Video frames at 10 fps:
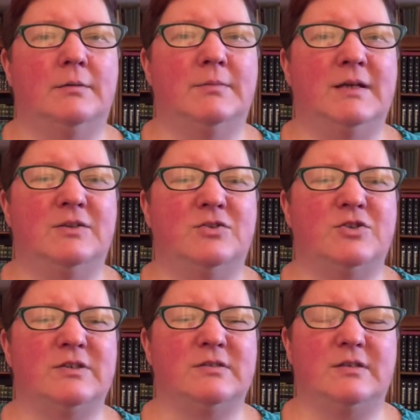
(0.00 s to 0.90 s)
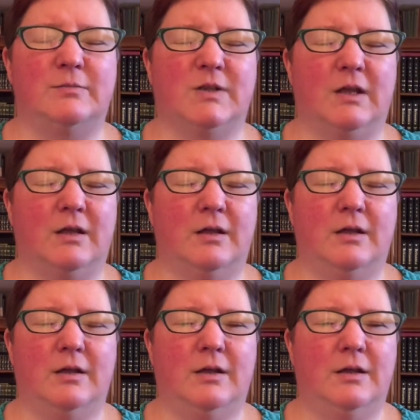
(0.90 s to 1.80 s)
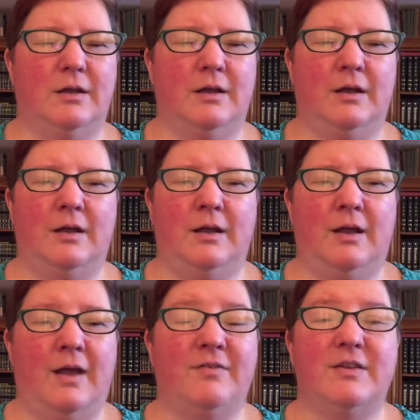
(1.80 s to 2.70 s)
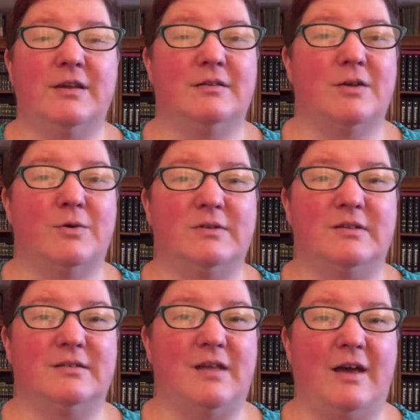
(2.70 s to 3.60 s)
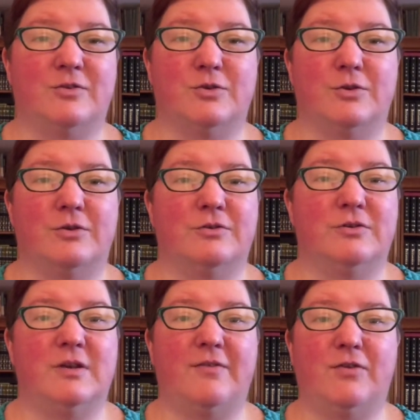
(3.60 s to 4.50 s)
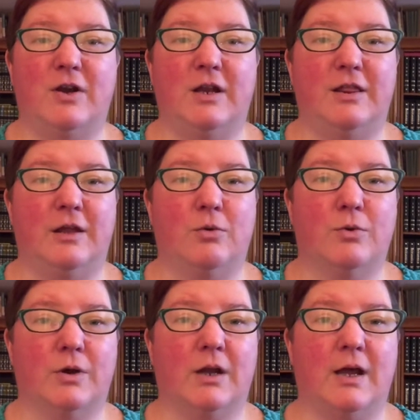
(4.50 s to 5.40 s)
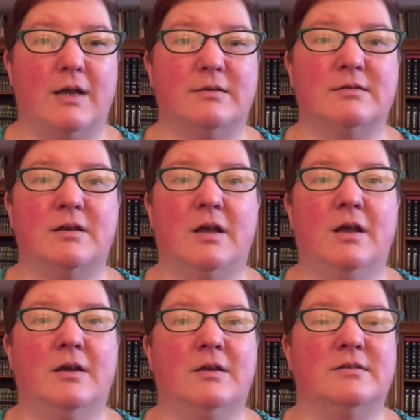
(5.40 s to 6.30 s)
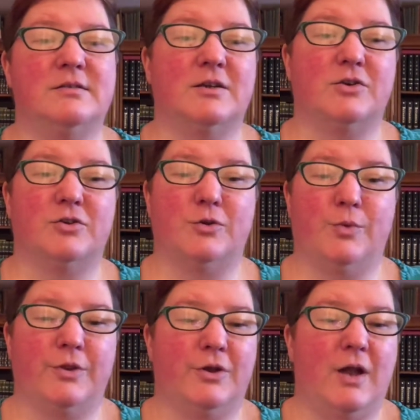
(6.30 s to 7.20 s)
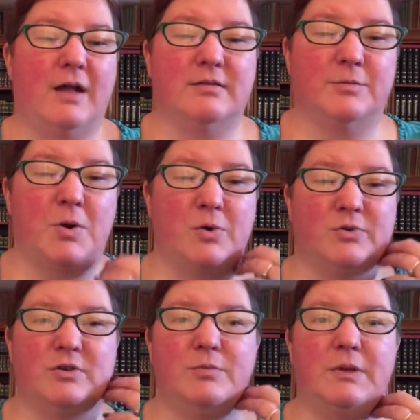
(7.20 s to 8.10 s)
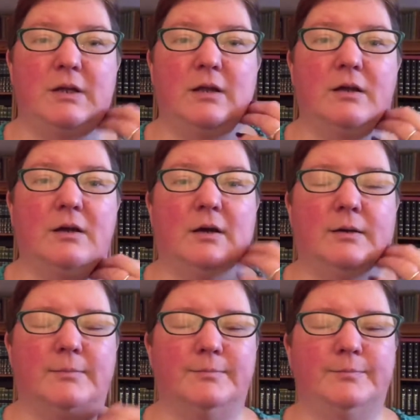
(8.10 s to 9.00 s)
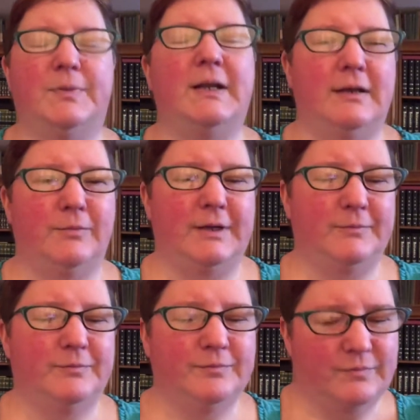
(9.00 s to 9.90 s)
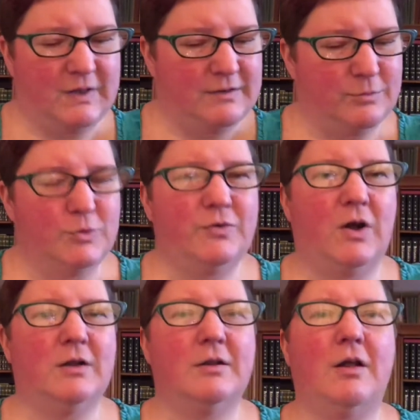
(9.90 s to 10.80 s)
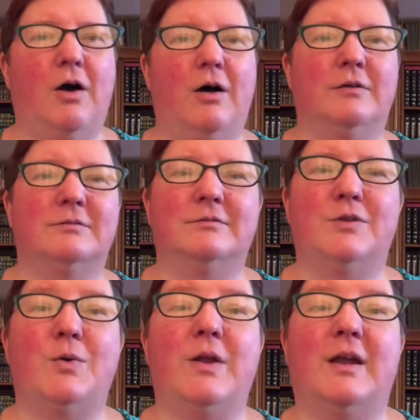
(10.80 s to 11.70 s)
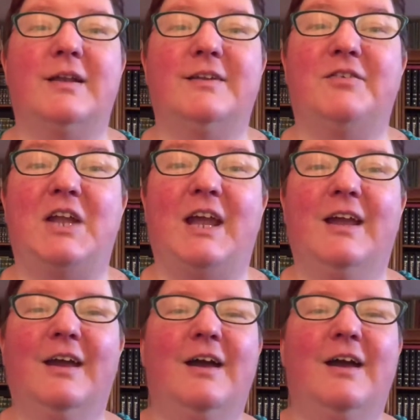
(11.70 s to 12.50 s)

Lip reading: It just seems like everything is always disaster. There's never anything organized. Stickers are where they're not supposed to be. But anyway, let's move on to the haul. No negativity.